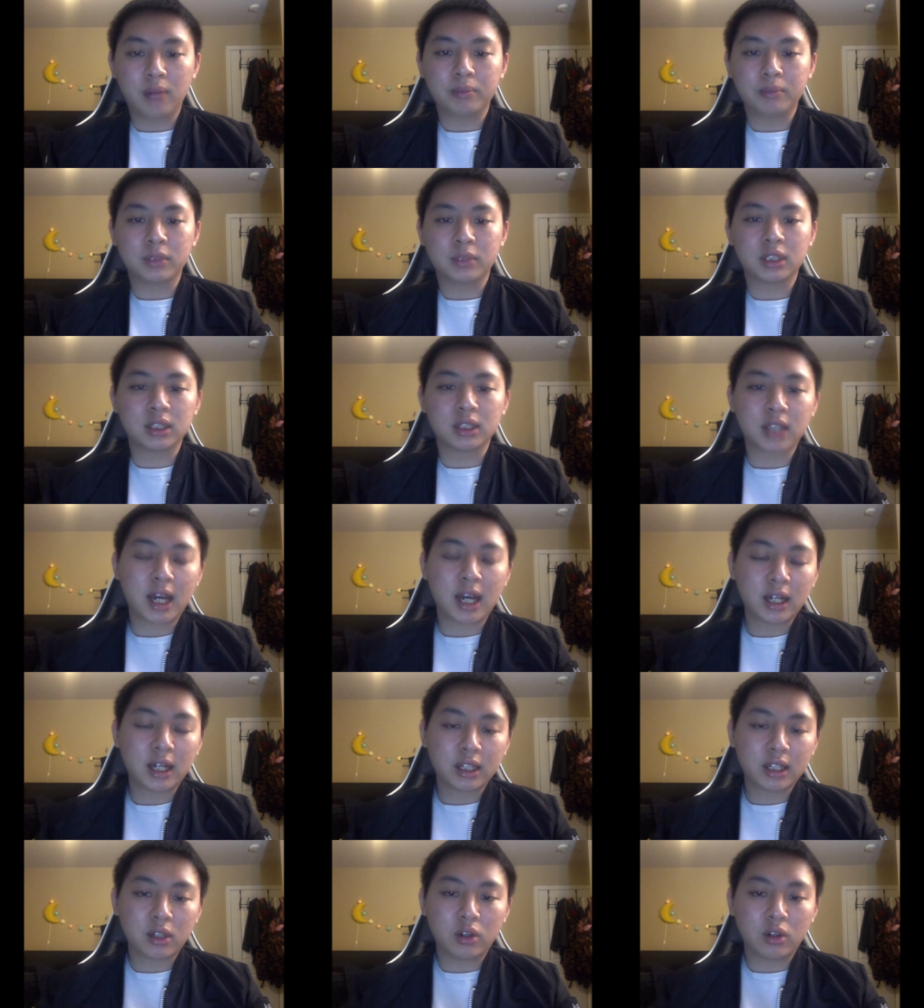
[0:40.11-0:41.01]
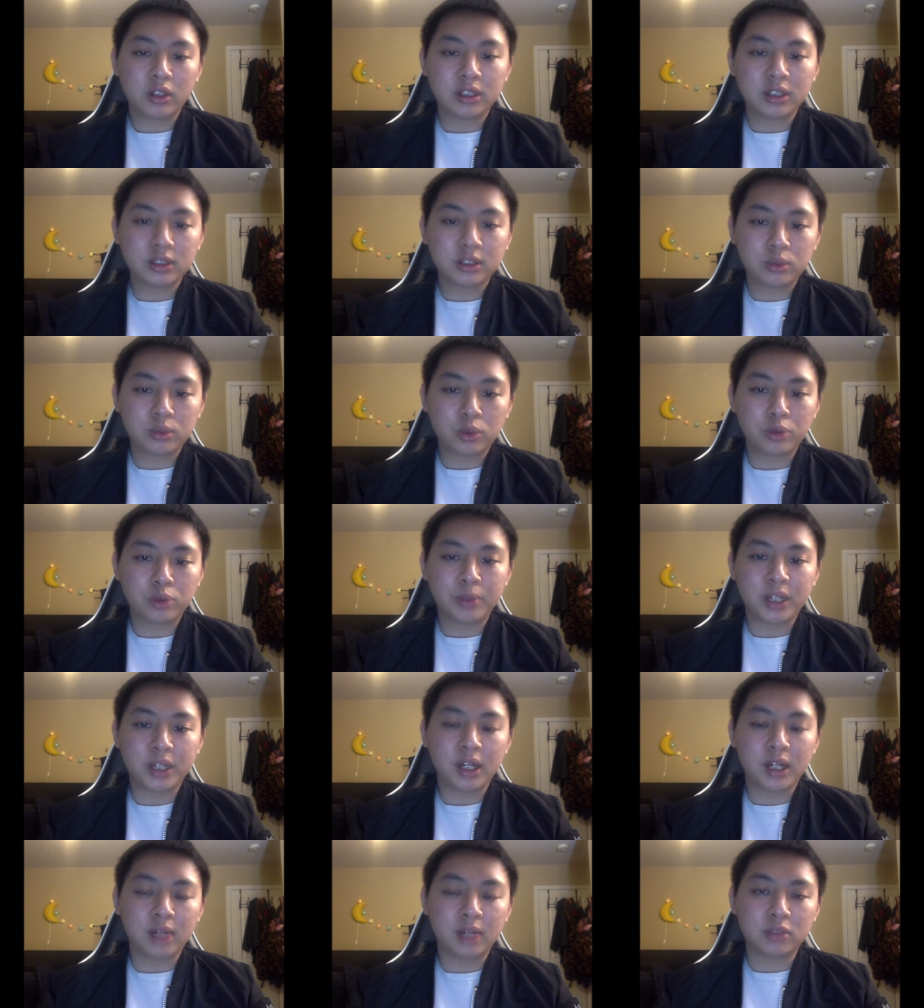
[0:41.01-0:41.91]
The target audience will
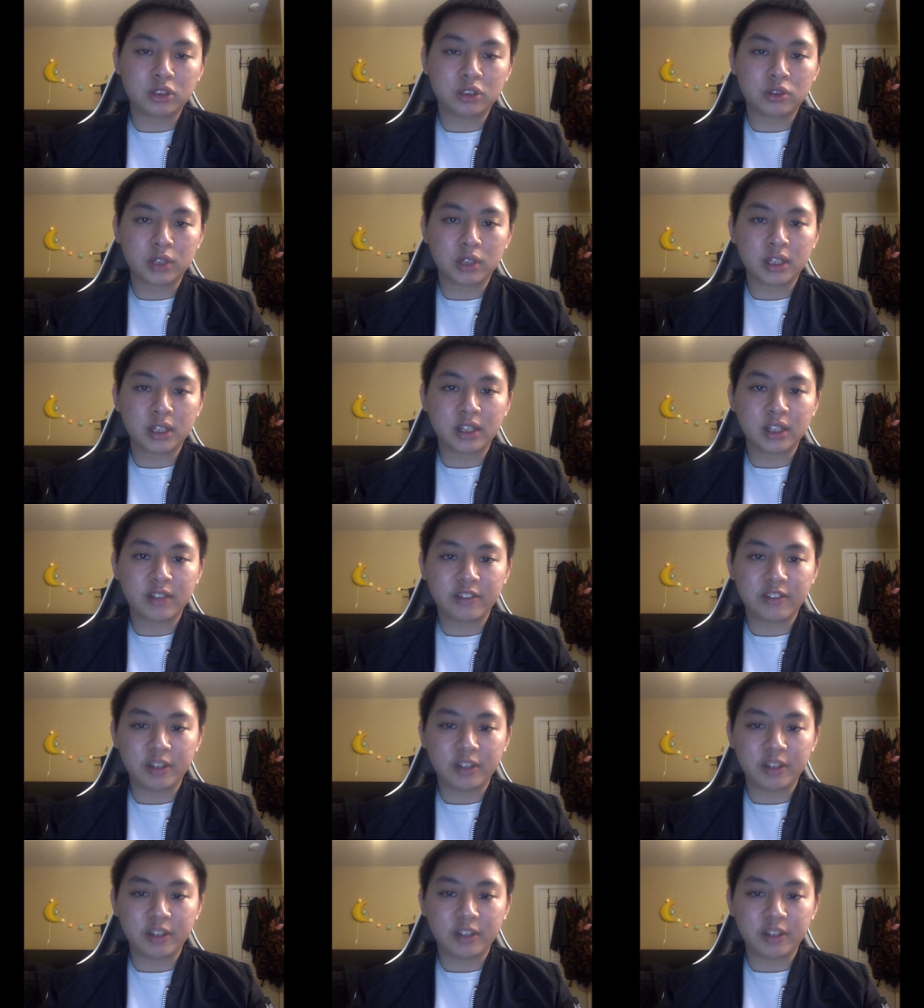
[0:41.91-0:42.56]
be administrative